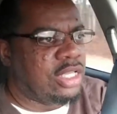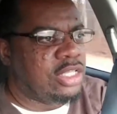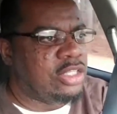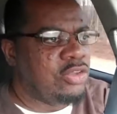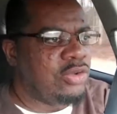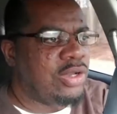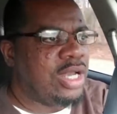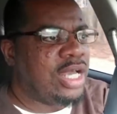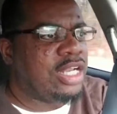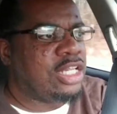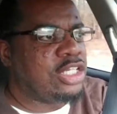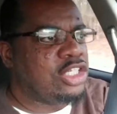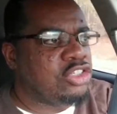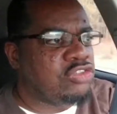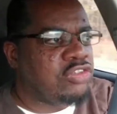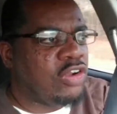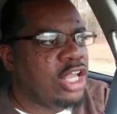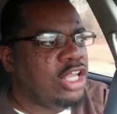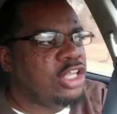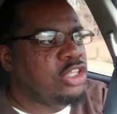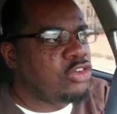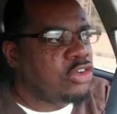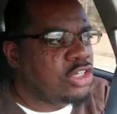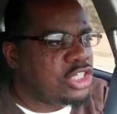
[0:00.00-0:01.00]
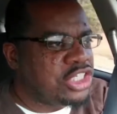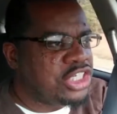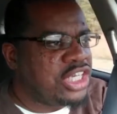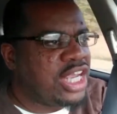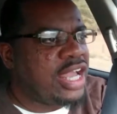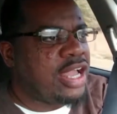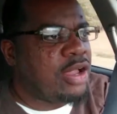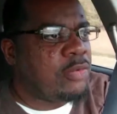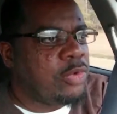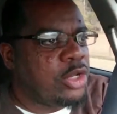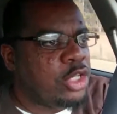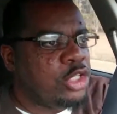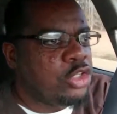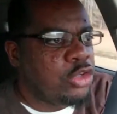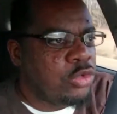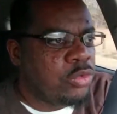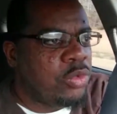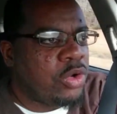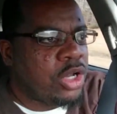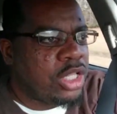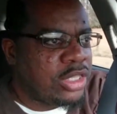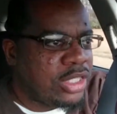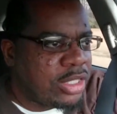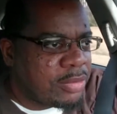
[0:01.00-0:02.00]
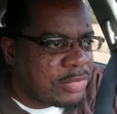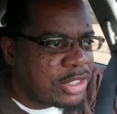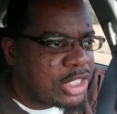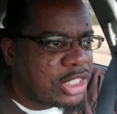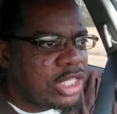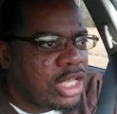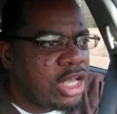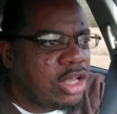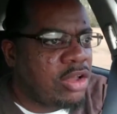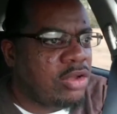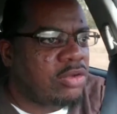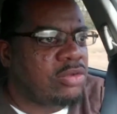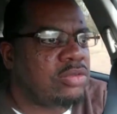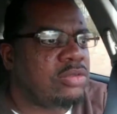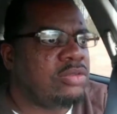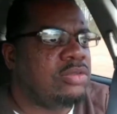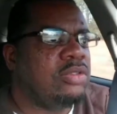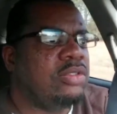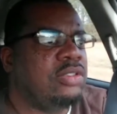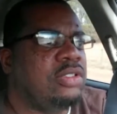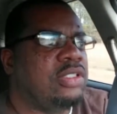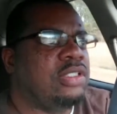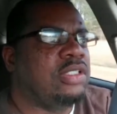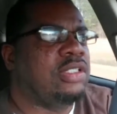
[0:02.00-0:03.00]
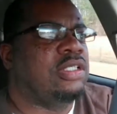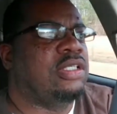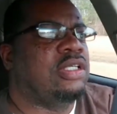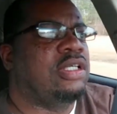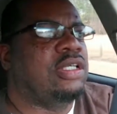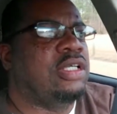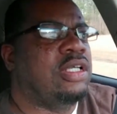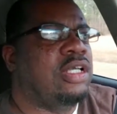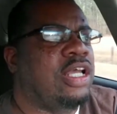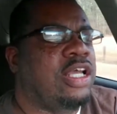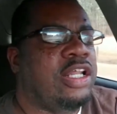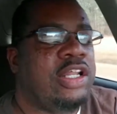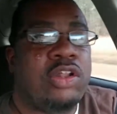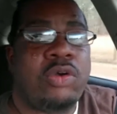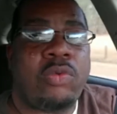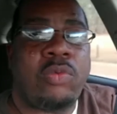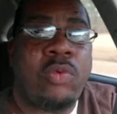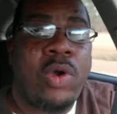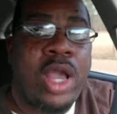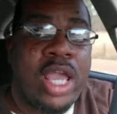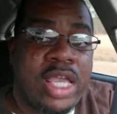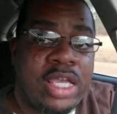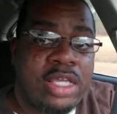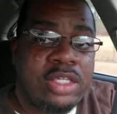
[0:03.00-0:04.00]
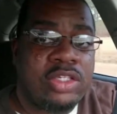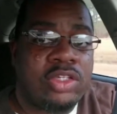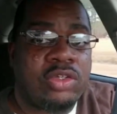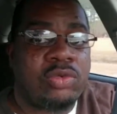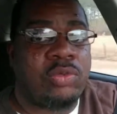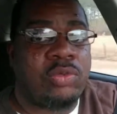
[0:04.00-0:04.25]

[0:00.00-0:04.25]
you got to train your child where you want them to go and the way you